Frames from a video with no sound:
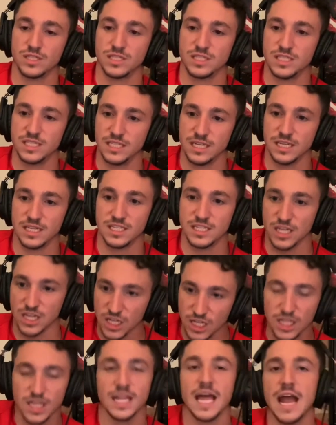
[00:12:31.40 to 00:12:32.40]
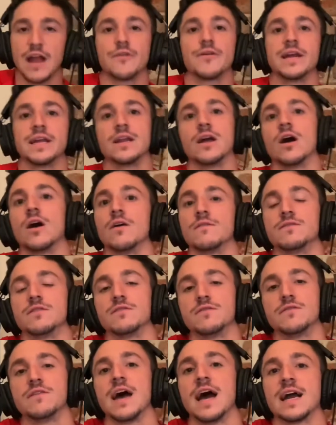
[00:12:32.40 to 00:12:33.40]
declaring of the
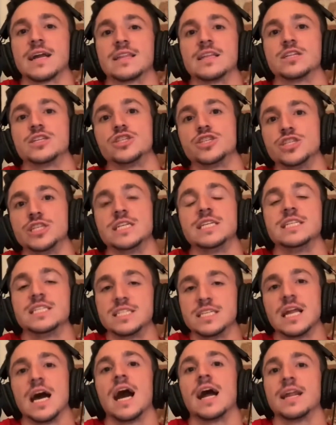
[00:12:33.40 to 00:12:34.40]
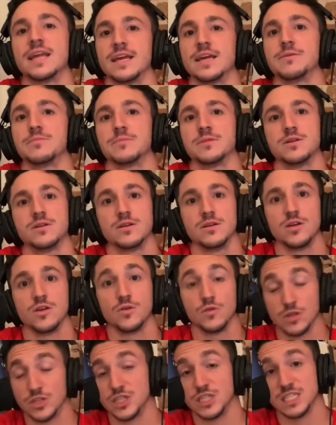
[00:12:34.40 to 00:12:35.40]
fact that she's not him.
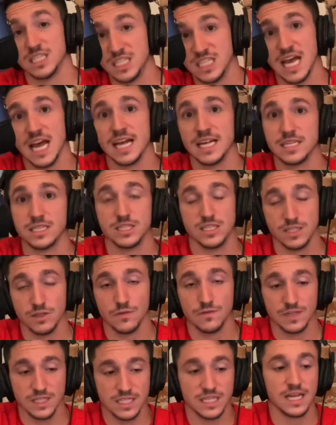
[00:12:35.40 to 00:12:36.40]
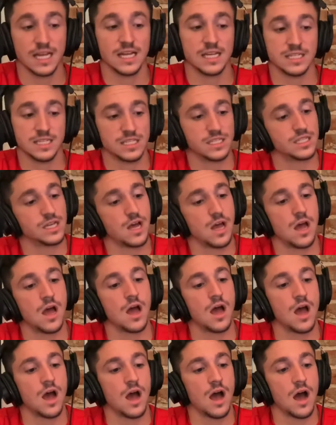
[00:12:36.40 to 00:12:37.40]
Sylvie says,
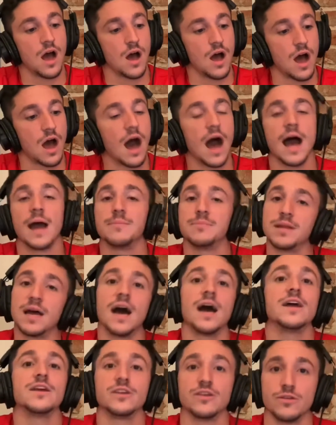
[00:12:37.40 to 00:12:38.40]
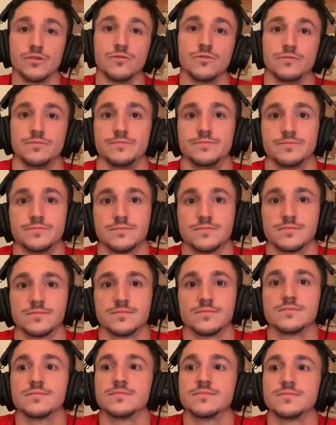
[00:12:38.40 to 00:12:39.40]
I'm not you.
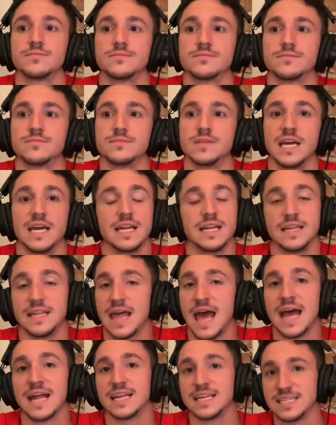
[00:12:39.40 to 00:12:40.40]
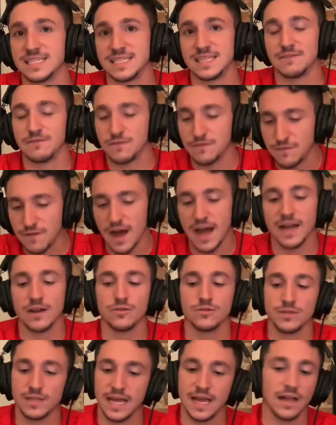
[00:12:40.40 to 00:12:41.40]
And that is the
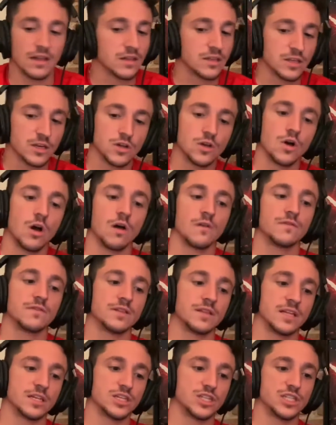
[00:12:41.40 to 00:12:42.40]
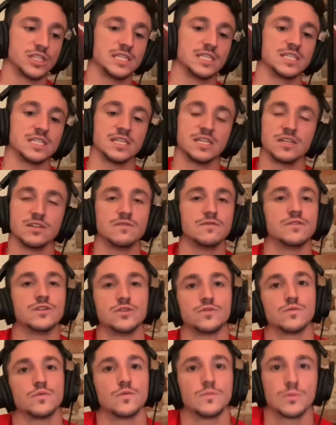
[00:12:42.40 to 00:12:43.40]
final nail in the coffin, that she's an
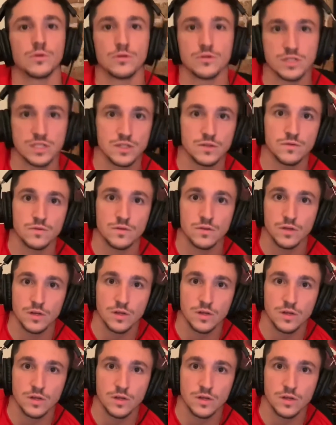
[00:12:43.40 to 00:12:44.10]
individual person